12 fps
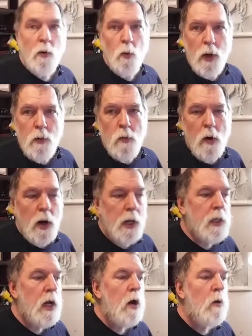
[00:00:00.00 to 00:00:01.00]
We
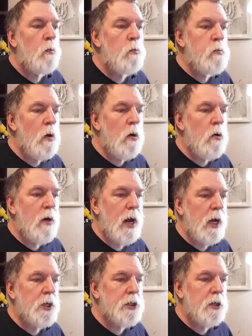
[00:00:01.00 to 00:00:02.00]
want row
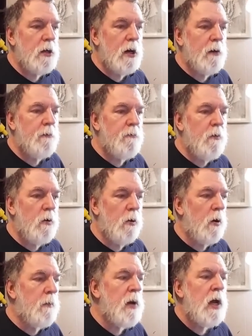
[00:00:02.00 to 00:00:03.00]
echelon
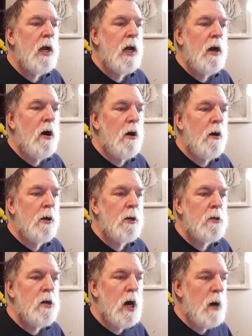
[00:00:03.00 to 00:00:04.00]
form. Our
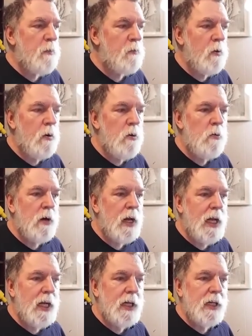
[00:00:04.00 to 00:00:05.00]
top row
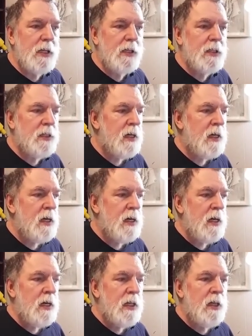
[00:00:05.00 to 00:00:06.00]
is
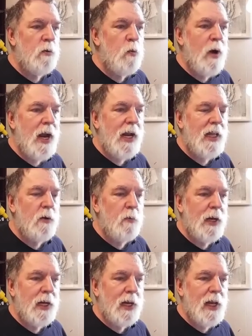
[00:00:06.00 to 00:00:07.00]
the way that
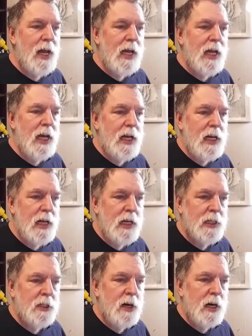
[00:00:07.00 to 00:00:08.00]
we like it.
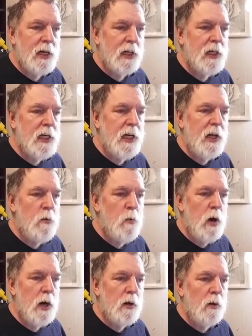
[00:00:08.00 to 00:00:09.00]
It's got a leading
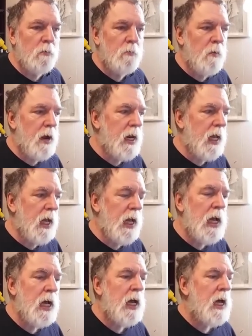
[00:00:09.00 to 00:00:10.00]
one
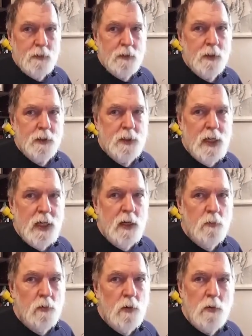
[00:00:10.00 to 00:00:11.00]
already. The second
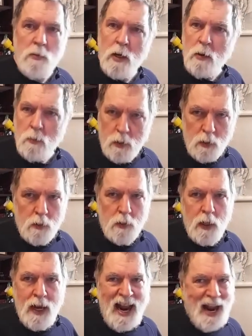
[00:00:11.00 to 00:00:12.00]
row will
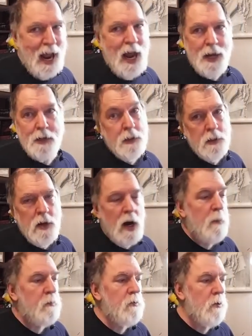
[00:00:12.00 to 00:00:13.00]
add the
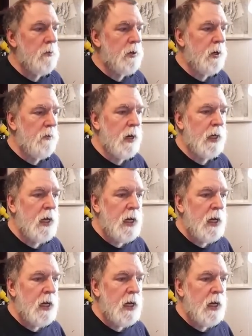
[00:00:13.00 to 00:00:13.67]
top row to it